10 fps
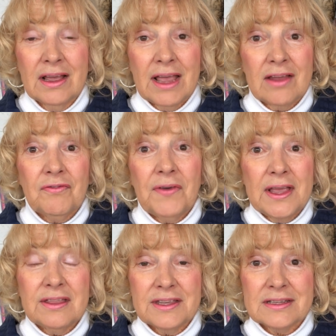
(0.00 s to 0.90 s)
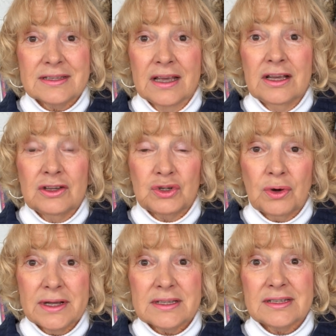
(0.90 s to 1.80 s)
and faith is
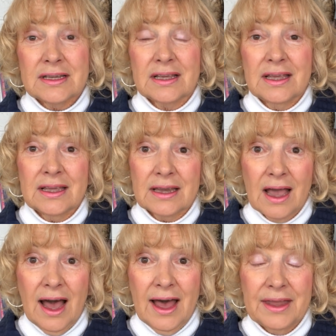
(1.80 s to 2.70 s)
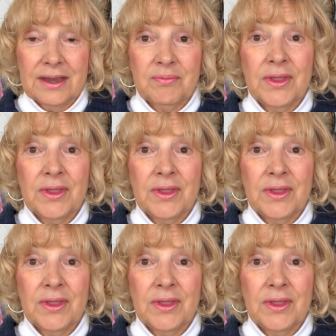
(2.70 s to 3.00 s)
trusting in God